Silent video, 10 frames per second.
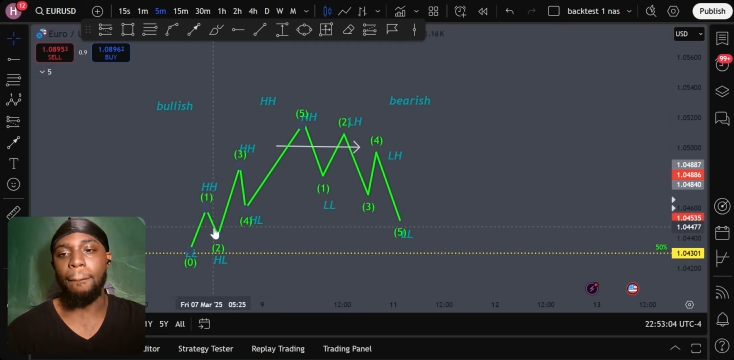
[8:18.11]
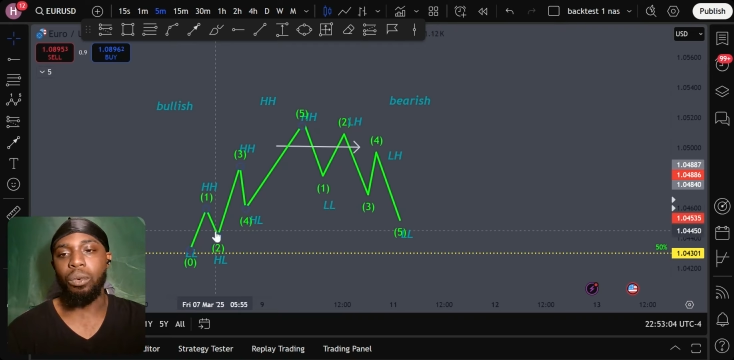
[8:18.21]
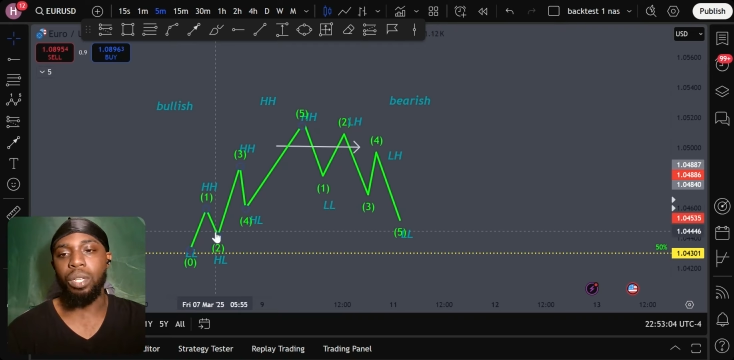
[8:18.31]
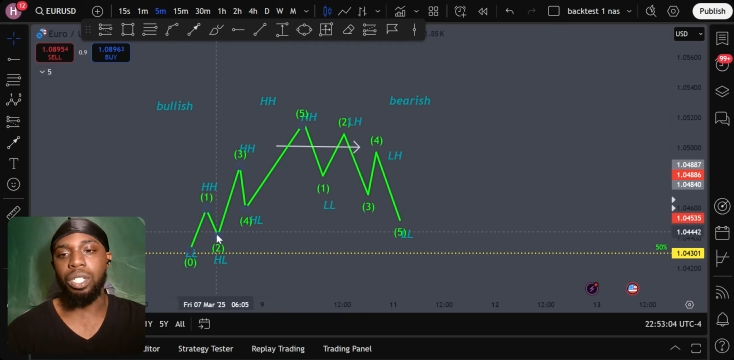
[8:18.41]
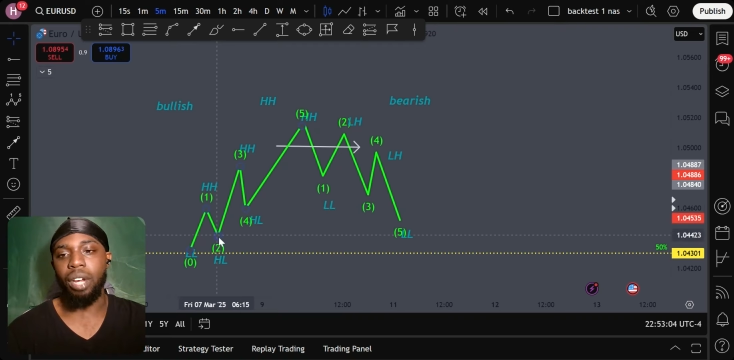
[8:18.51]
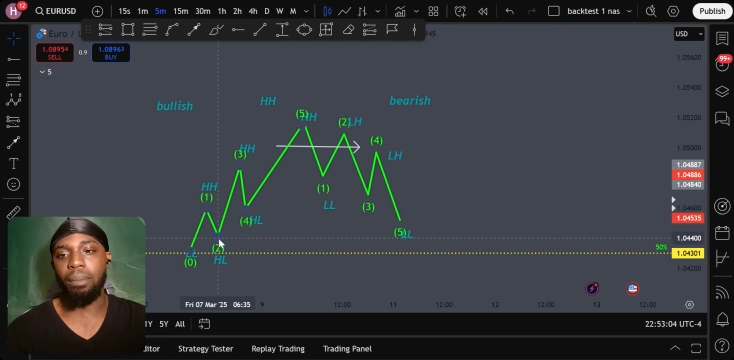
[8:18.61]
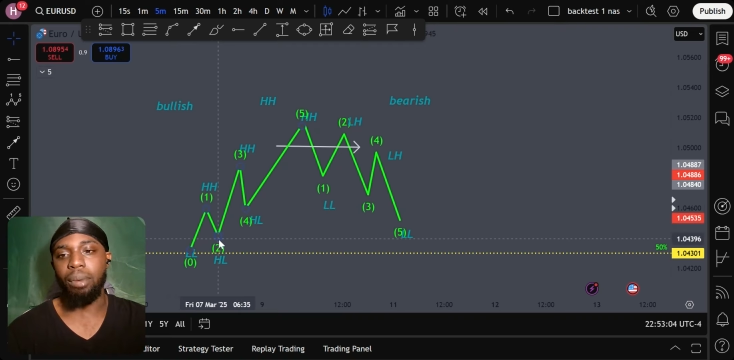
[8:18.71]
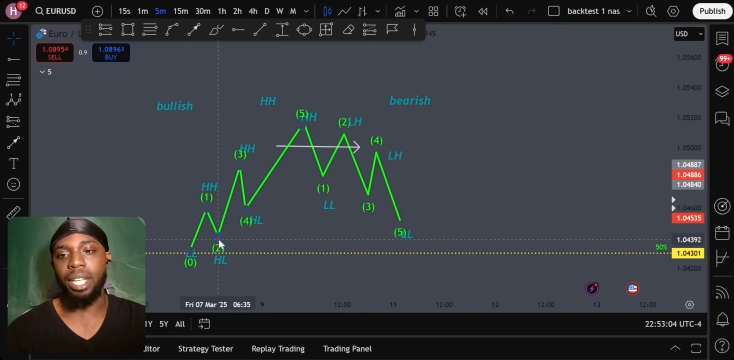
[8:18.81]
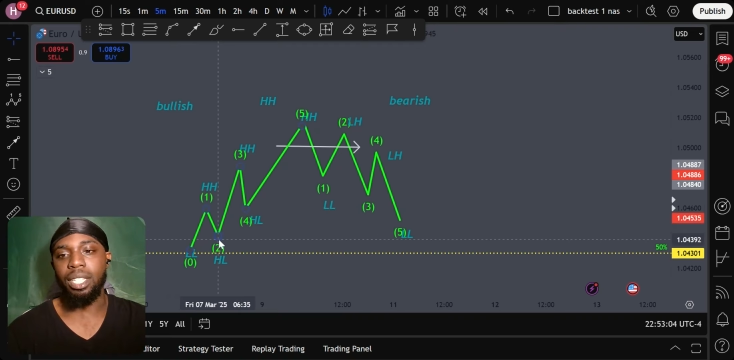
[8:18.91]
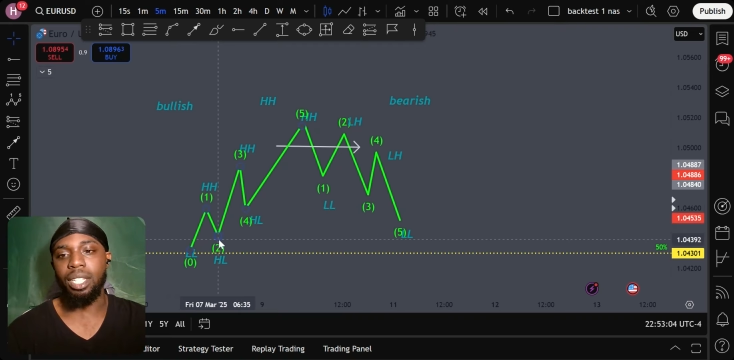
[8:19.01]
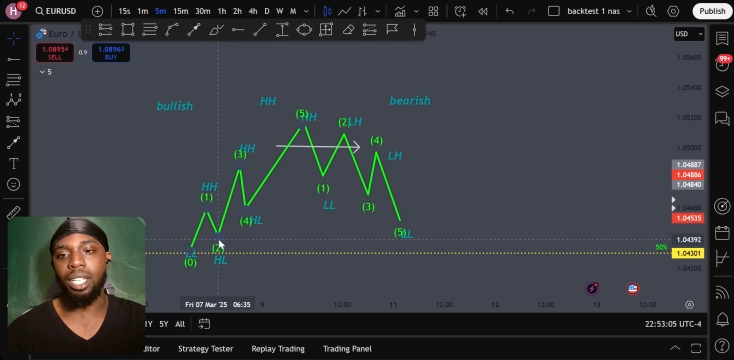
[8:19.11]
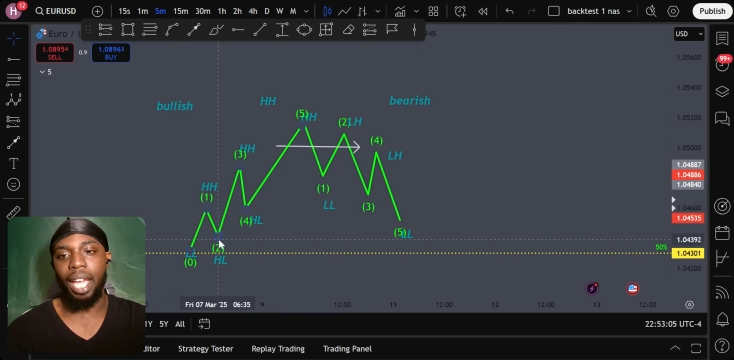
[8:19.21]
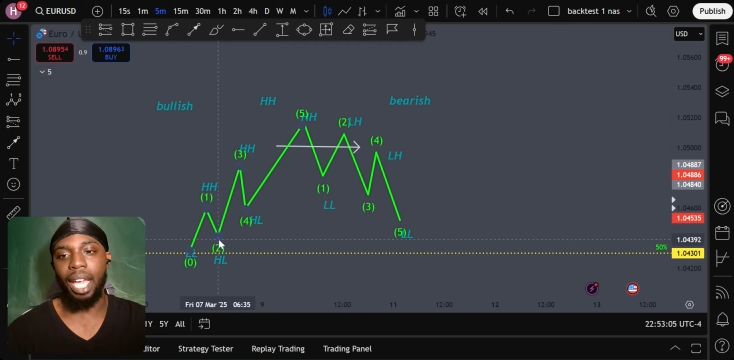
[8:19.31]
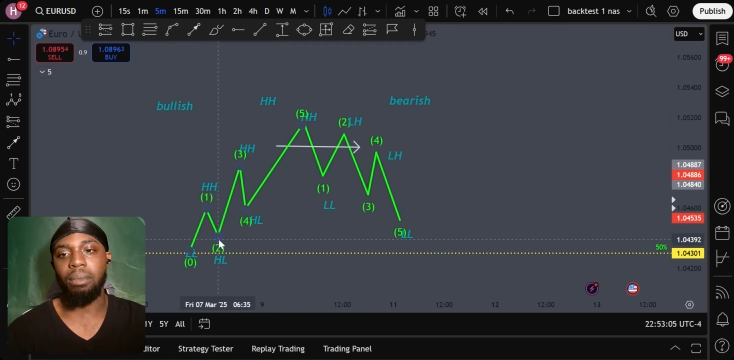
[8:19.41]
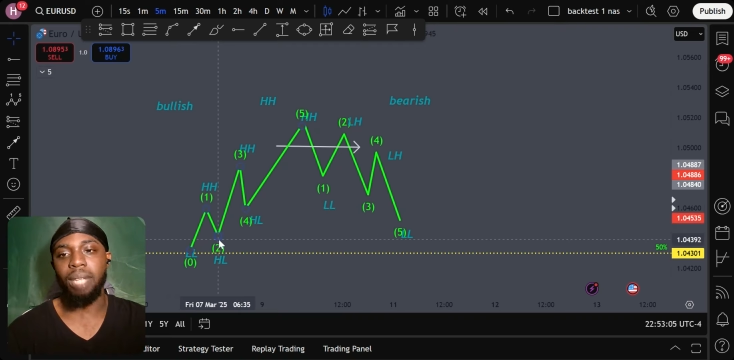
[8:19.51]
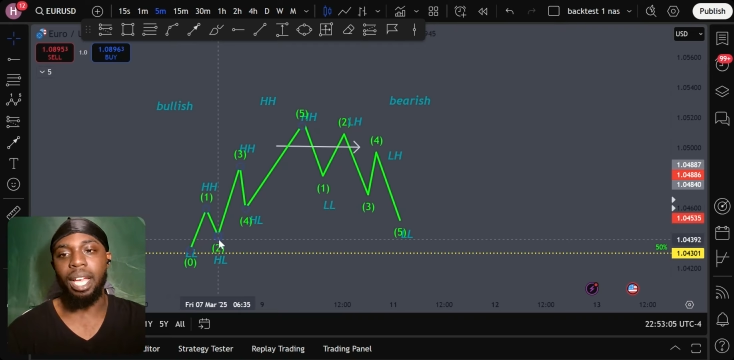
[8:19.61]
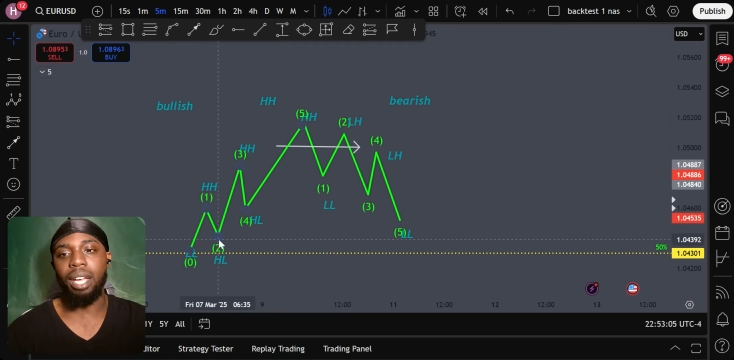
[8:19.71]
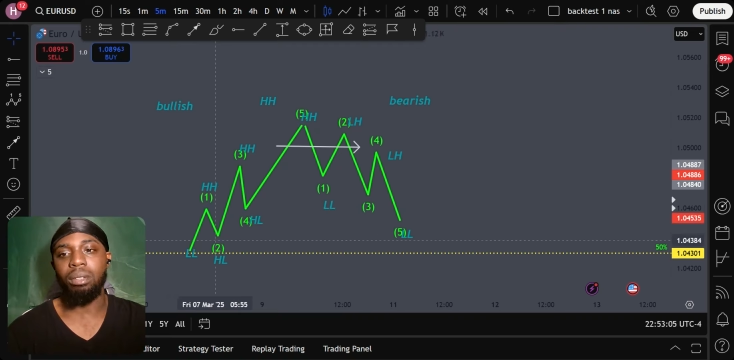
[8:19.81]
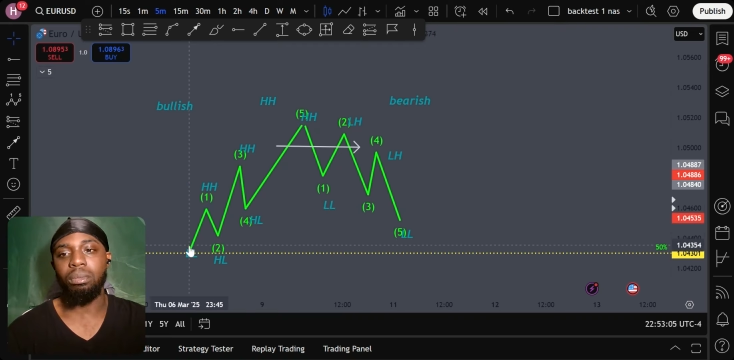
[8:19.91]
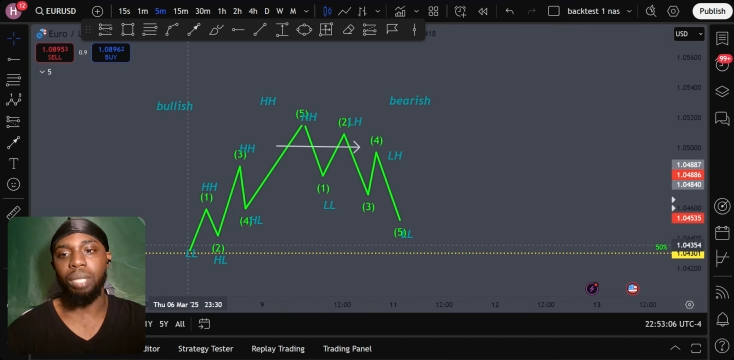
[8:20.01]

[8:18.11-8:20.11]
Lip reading: We saw that price came down,